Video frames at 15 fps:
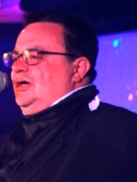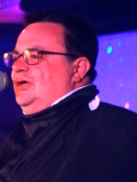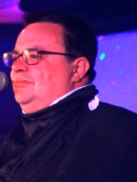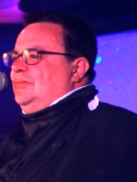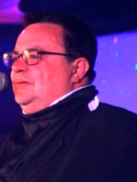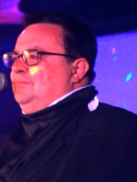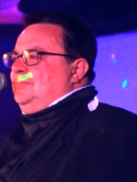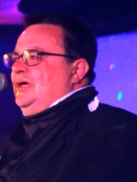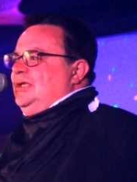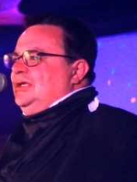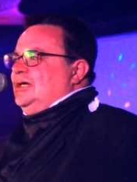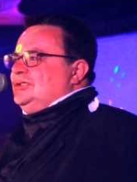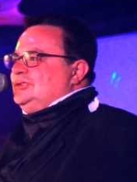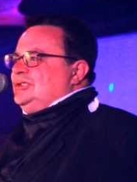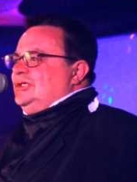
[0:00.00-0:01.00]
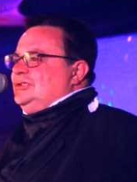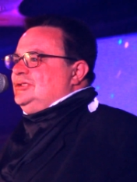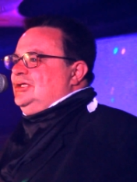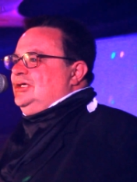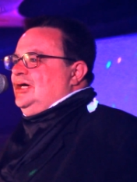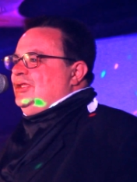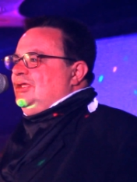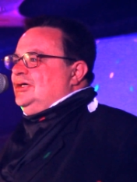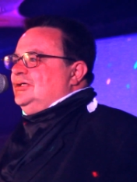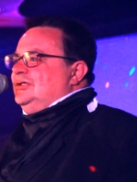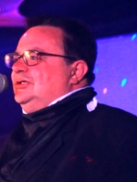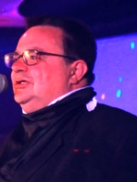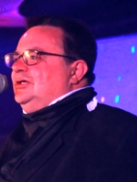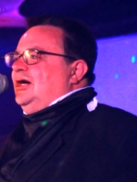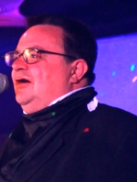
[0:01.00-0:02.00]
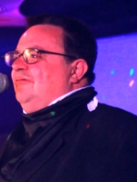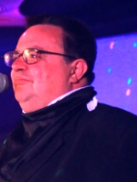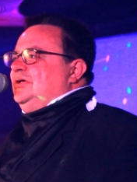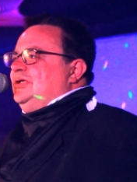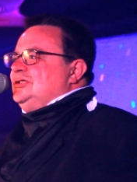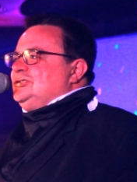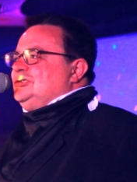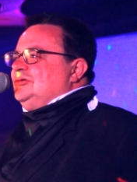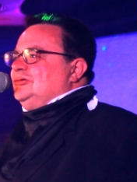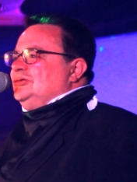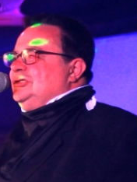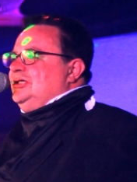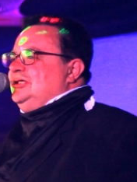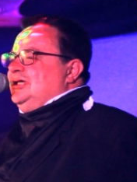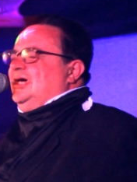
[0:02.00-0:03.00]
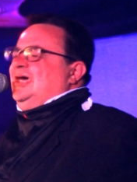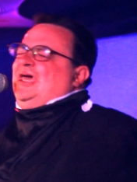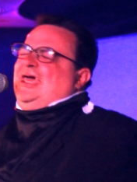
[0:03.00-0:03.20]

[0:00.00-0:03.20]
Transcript: And one peanut said to the other, "I've been assaulted."